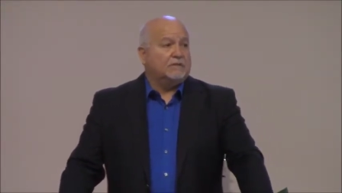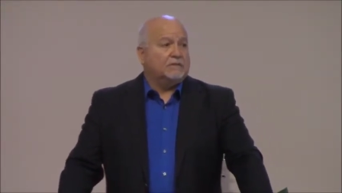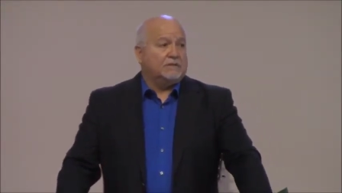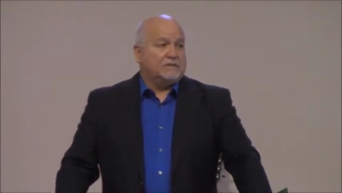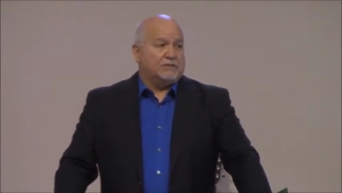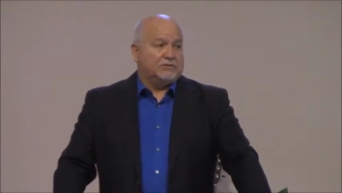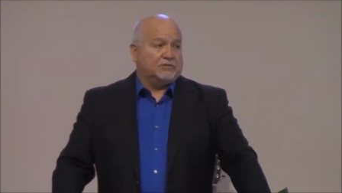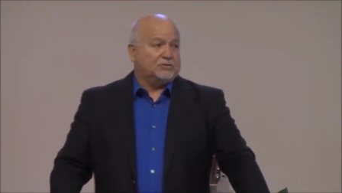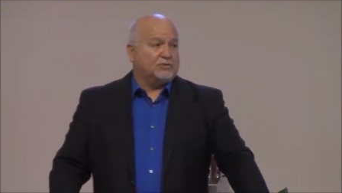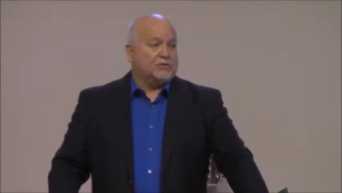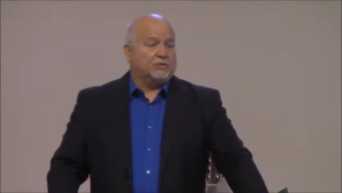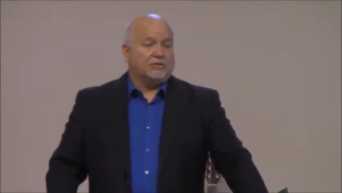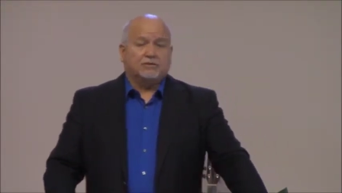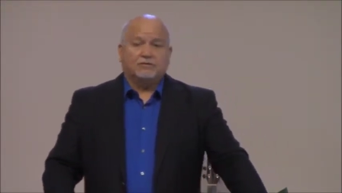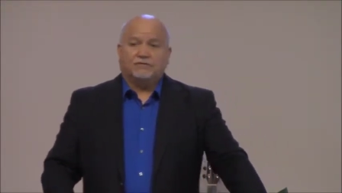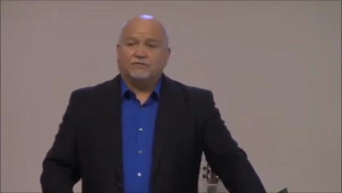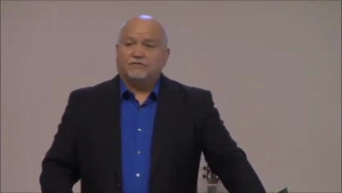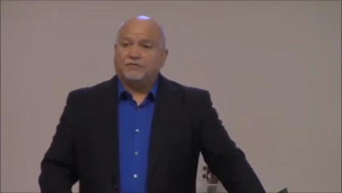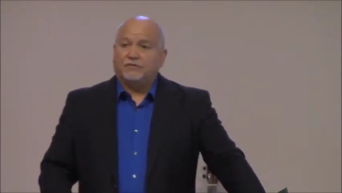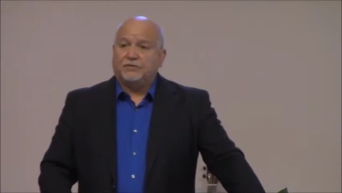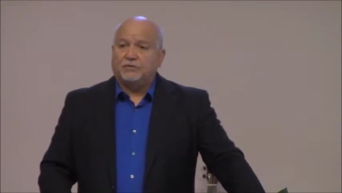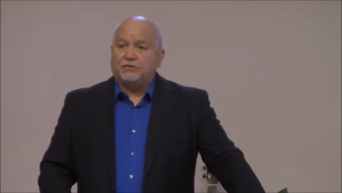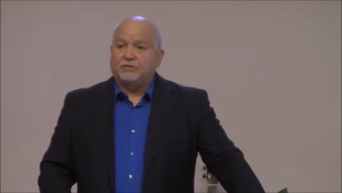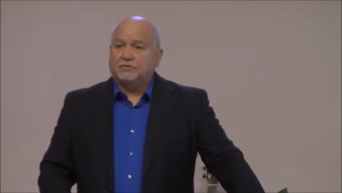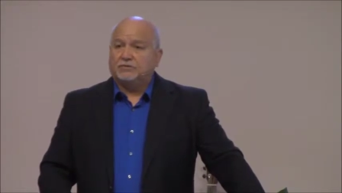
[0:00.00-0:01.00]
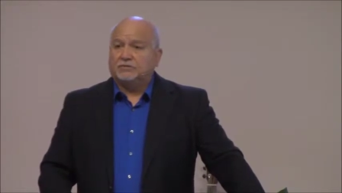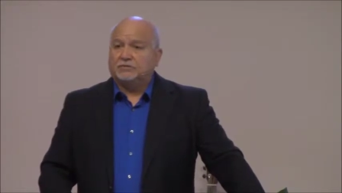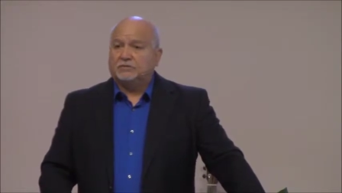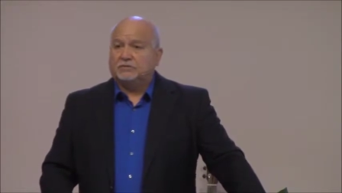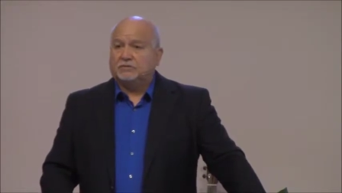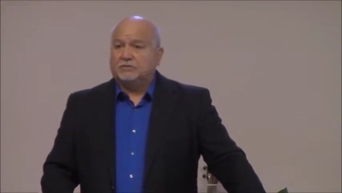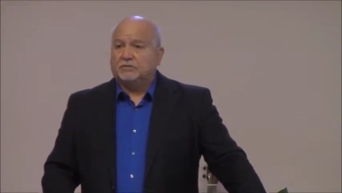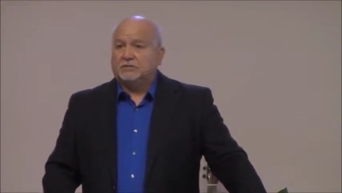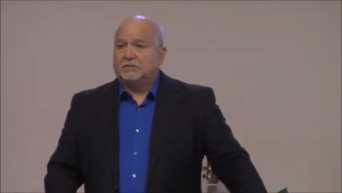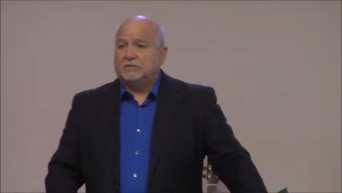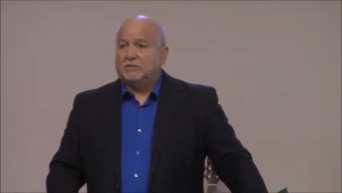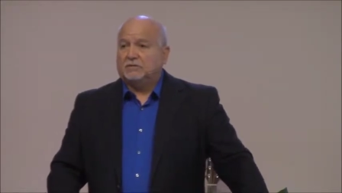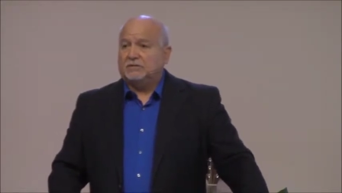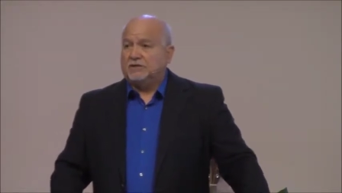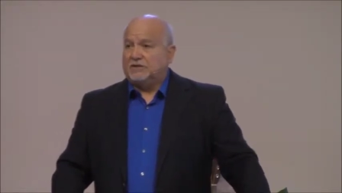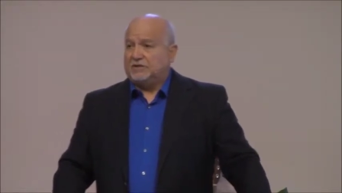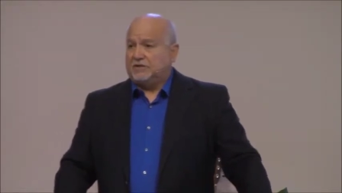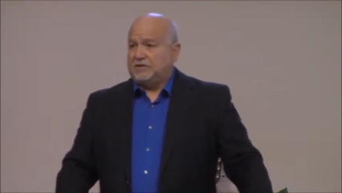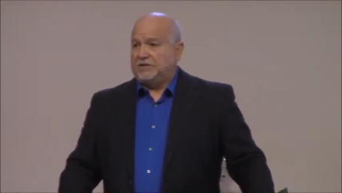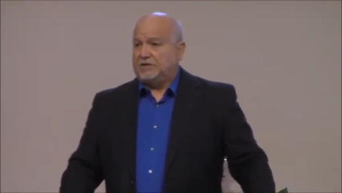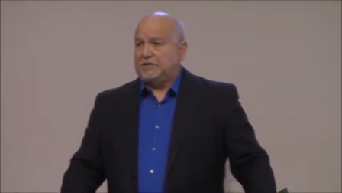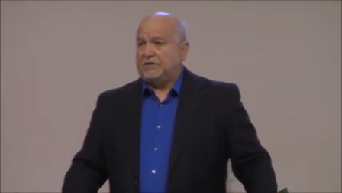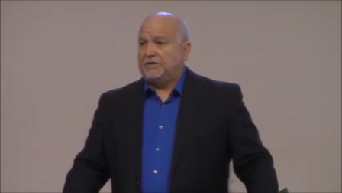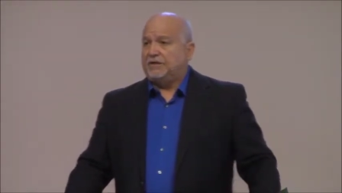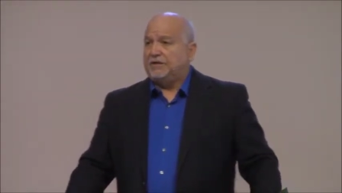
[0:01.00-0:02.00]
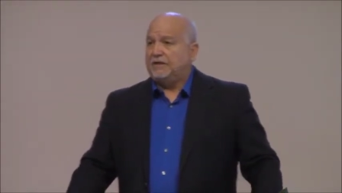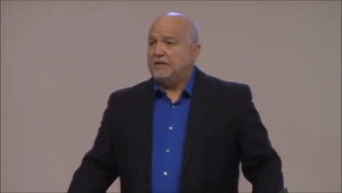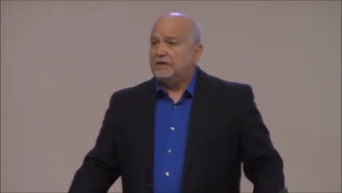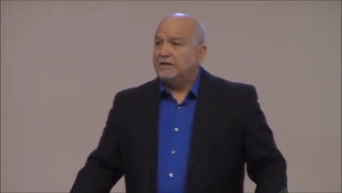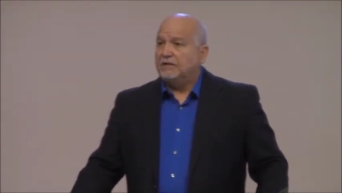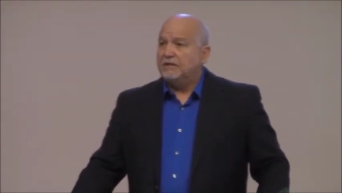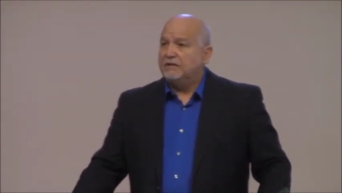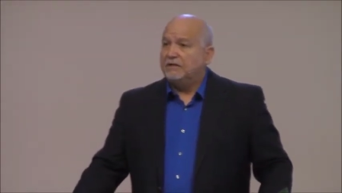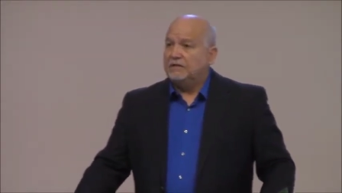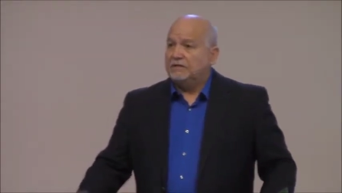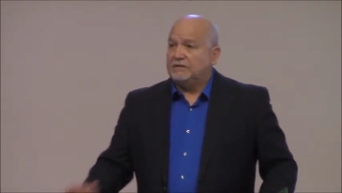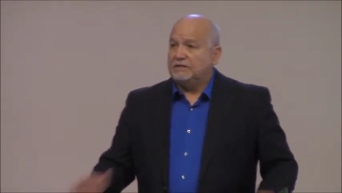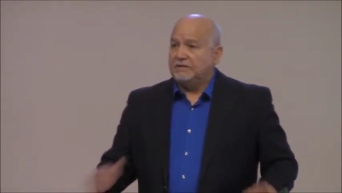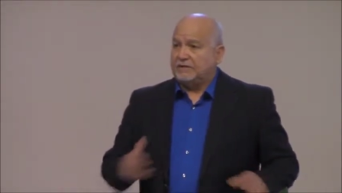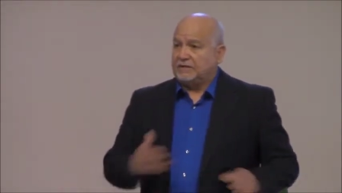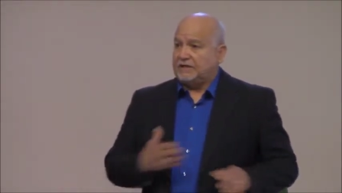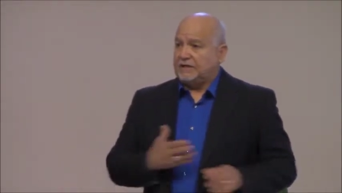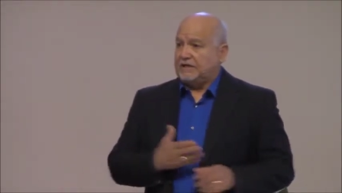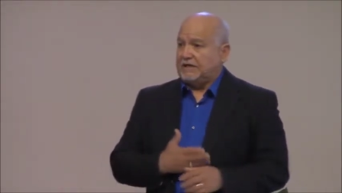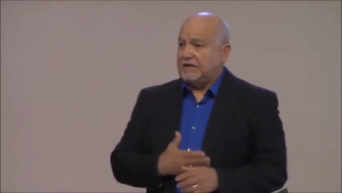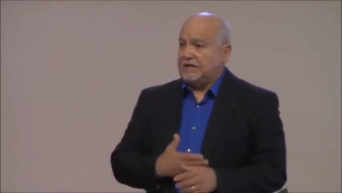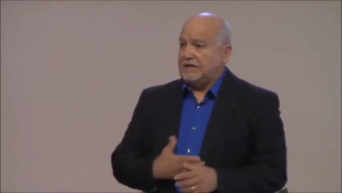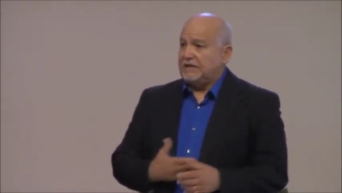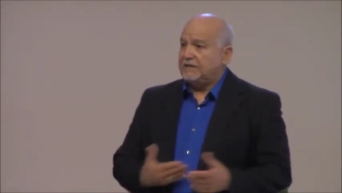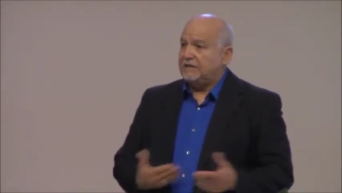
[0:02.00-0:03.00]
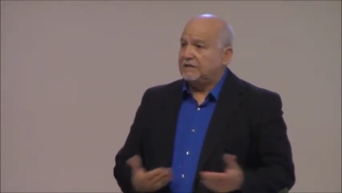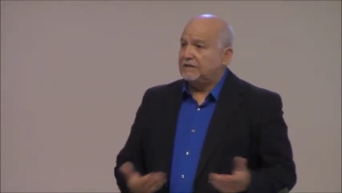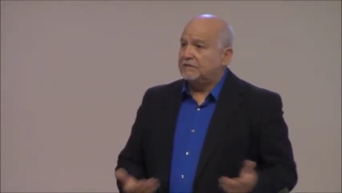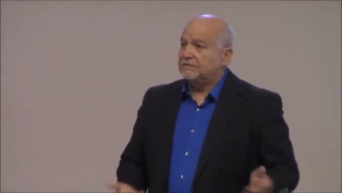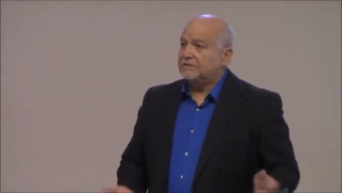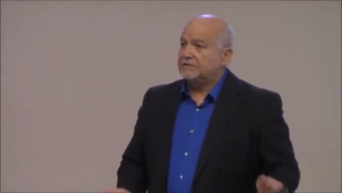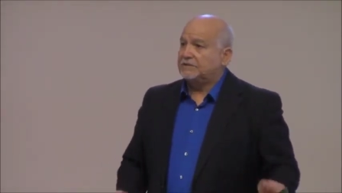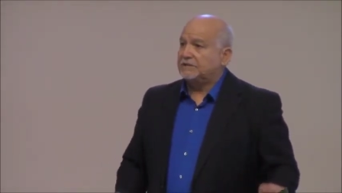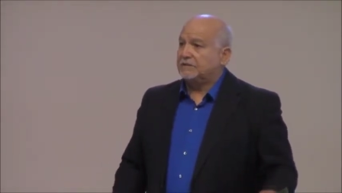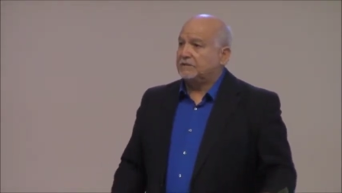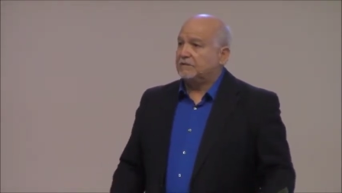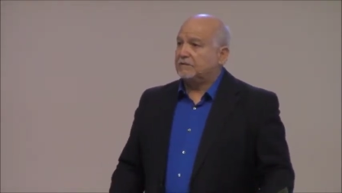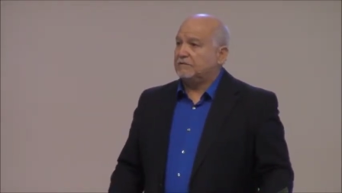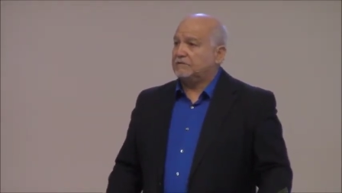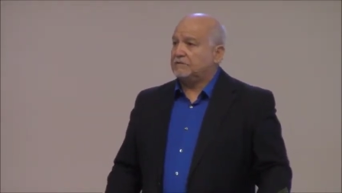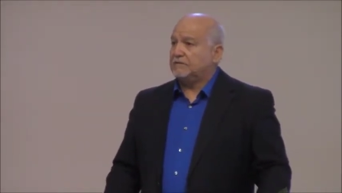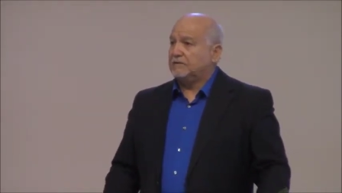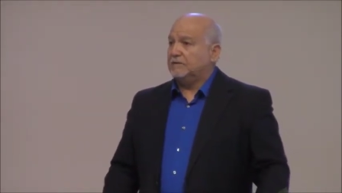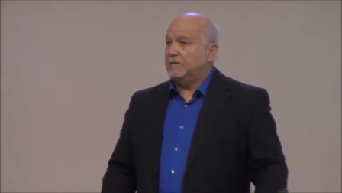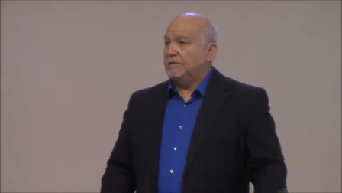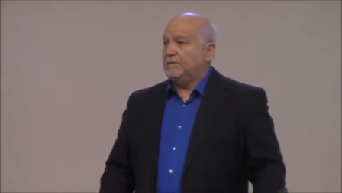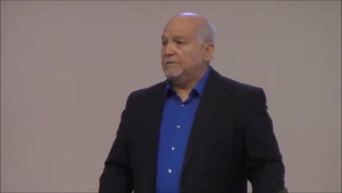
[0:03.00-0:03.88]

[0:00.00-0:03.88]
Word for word: They're so confused. They're hurting. They're cutting themselves.